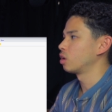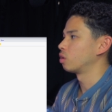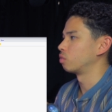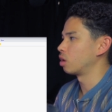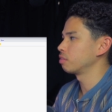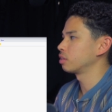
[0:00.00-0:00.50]

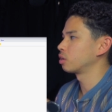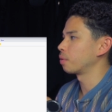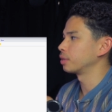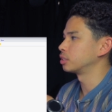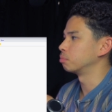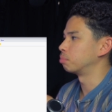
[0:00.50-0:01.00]
Rather than
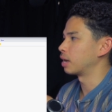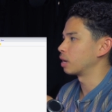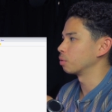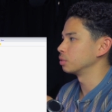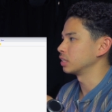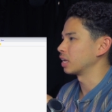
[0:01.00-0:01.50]
going to
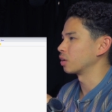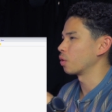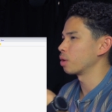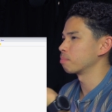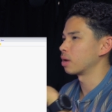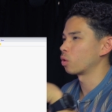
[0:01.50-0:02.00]
browse and
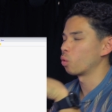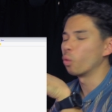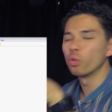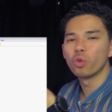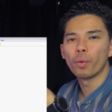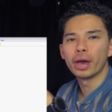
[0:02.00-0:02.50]
going back
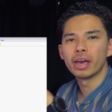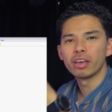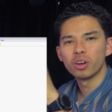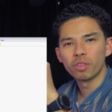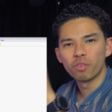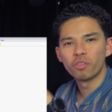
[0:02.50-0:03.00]
all the way,
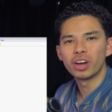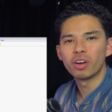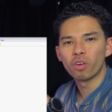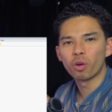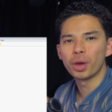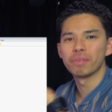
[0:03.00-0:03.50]
you know, the really
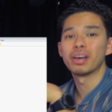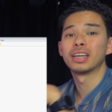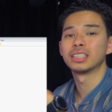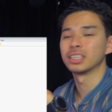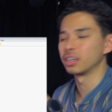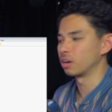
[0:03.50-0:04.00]
long way of
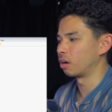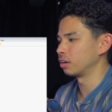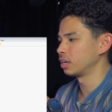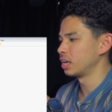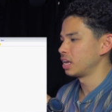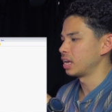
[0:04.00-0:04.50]
editing a
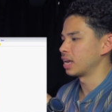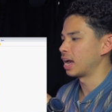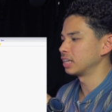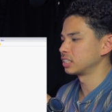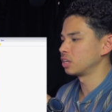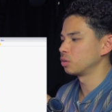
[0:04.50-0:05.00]
card, it
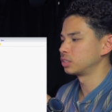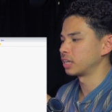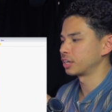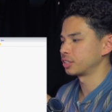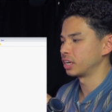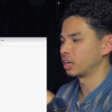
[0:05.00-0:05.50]
has a little
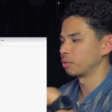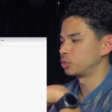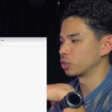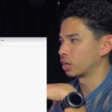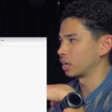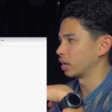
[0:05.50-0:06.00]
section here
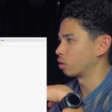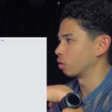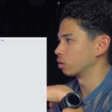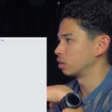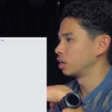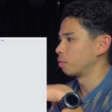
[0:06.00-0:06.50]
which you can click
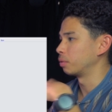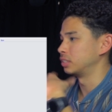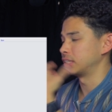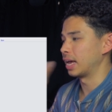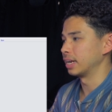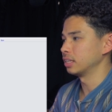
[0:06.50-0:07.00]
on, which
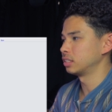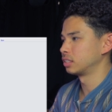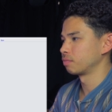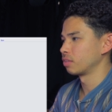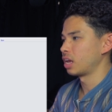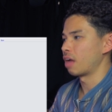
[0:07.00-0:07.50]
is edits.